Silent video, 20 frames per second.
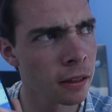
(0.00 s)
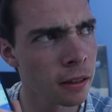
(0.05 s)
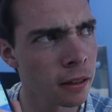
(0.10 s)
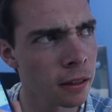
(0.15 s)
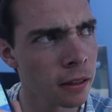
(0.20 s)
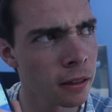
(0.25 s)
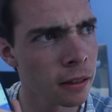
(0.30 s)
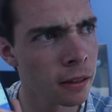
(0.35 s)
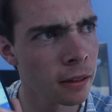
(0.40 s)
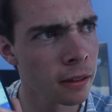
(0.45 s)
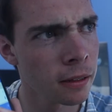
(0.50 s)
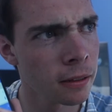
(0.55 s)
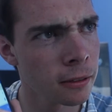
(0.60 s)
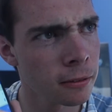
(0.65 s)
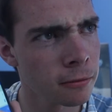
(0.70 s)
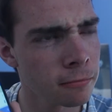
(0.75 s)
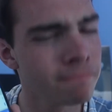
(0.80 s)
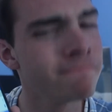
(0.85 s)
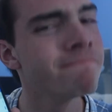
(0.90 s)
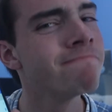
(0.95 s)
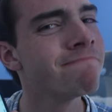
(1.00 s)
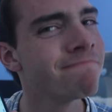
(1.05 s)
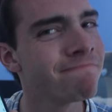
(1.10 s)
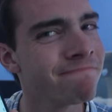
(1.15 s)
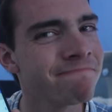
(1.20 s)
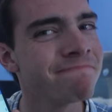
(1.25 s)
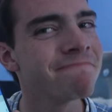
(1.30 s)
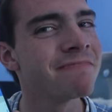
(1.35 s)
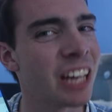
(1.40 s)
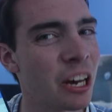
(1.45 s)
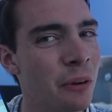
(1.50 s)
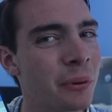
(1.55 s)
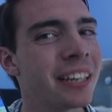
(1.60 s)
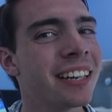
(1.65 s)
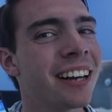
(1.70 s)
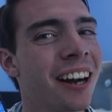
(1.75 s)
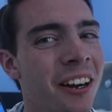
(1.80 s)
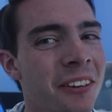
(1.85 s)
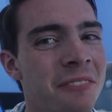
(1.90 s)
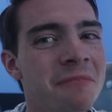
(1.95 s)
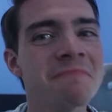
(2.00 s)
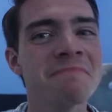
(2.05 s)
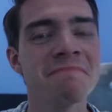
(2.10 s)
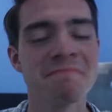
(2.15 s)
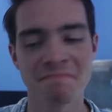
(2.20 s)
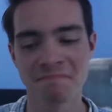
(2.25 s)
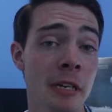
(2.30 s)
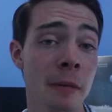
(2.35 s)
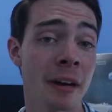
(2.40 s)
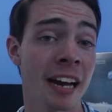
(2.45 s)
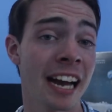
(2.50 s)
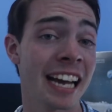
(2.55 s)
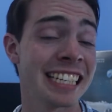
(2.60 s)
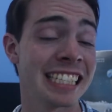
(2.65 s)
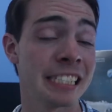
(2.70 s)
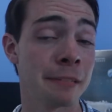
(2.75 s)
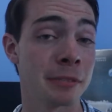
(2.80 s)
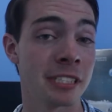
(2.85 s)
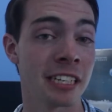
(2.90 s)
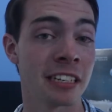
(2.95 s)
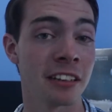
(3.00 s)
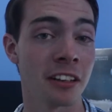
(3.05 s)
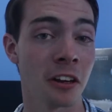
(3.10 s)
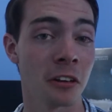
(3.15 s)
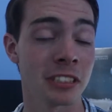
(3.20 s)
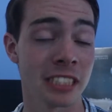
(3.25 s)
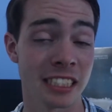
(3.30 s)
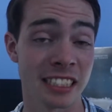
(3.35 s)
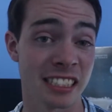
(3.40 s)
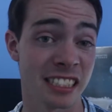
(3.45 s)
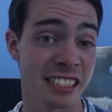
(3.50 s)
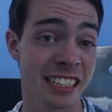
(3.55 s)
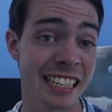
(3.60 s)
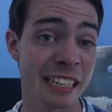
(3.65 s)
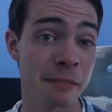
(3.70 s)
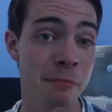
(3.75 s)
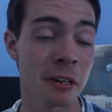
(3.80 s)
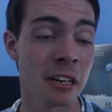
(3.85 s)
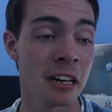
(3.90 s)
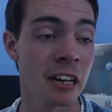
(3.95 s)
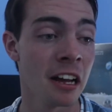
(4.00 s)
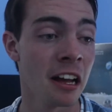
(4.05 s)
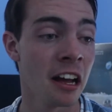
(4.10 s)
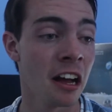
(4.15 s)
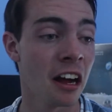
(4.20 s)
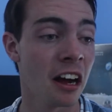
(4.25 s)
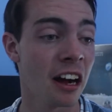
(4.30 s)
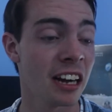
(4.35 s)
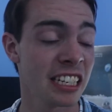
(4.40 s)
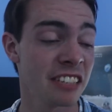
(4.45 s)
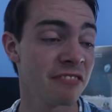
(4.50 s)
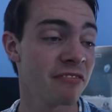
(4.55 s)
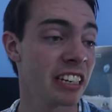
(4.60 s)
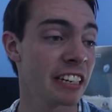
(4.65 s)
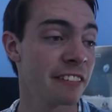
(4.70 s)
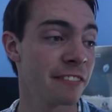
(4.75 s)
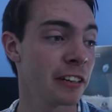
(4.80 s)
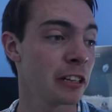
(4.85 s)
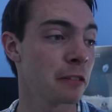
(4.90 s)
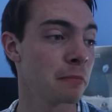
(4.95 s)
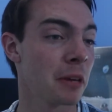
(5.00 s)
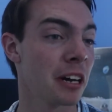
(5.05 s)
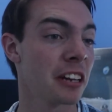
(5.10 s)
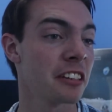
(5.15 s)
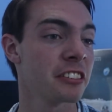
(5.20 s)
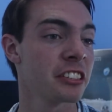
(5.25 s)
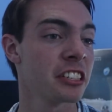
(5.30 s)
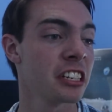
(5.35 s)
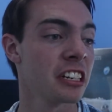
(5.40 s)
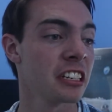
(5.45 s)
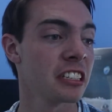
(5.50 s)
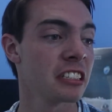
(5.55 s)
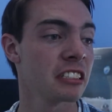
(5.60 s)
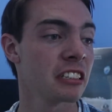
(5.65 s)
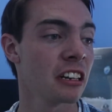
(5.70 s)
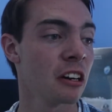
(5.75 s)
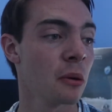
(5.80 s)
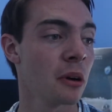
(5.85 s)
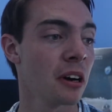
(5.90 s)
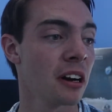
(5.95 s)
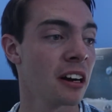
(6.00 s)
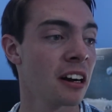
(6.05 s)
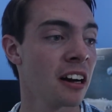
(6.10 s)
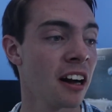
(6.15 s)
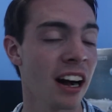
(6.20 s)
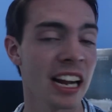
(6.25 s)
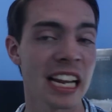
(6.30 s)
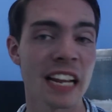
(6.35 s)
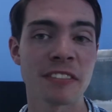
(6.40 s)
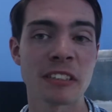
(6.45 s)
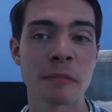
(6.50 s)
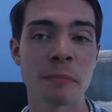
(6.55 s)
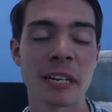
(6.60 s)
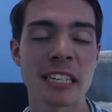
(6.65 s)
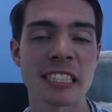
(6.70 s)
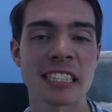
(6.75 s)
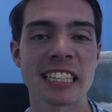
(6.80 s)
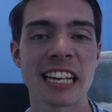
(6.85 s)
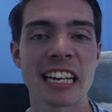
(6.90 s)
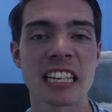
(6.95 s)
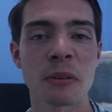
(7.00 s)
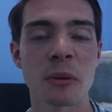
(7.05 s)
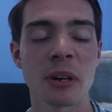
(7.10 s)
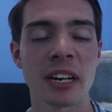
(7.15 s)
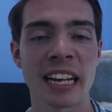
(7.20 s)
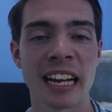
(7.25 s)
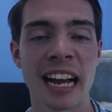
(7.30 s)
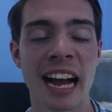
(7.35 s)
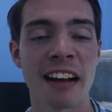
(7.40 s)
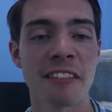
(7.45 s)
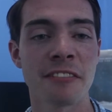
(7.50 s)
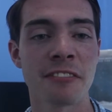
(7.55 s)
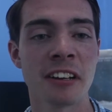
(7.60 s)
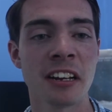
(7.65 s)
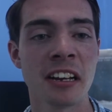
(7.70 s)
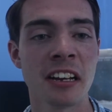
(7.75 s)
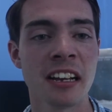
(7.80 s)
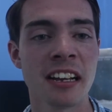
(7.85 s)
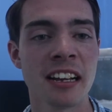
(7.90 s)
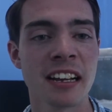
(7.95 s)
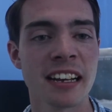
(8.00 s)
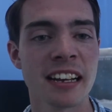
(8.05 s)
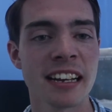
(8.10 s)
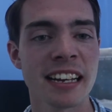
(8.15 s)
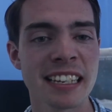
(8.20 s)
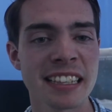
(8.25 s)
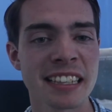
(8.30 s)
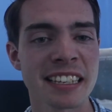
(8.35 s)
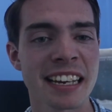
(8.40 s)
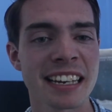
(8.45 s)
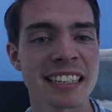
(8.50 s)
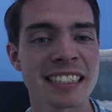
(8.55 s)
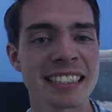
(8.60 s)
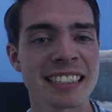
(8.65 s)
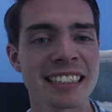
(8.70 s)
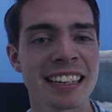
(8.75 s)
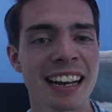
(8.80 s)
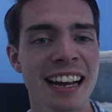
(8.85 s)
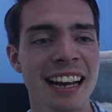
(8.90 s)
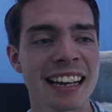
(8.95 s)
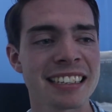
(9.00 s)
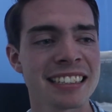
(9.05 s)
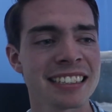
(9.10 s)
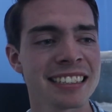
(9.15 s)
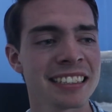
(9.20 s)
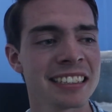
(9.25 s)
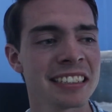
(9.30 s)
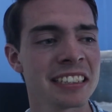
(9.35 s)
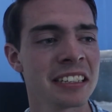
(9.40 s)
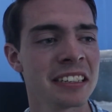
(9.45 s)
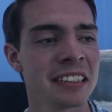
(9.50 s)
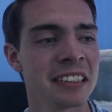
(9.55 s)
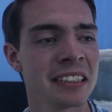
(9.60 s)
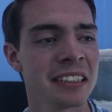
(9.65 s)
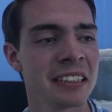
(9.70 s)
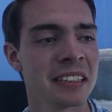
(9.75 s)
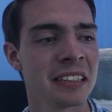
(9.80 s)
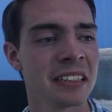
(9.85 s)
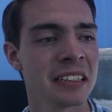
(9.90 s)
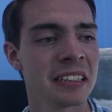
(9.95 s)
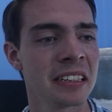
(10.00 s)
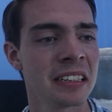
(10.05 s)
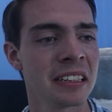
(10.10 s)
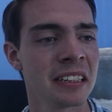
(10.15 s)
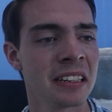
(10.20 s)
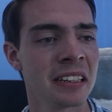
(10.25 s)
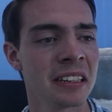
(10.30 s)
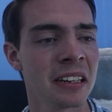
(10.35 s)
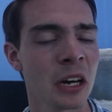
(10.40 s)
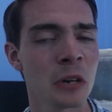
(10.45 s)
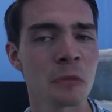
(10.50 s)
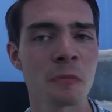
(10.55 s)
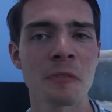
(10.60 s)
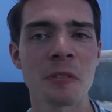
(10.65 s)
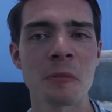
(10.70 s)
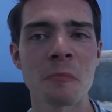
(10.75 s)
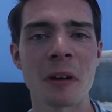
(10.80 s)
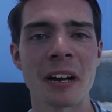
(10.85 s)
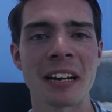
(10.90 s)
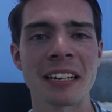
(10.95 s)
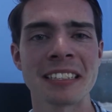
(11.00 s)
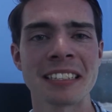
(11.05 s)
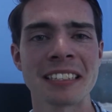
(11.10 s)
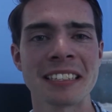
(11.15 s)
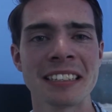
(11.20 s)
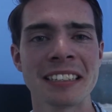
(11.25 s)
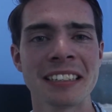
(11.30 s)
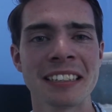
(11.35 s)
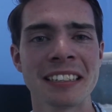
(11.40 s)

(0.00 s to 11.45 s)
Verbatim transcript: Portinatx. There we go. Because I spent about eighty percent of the holiday asleep, I didn't really film much, so uh, I'll have to piece together what I have in the edit and uh, hope for the best.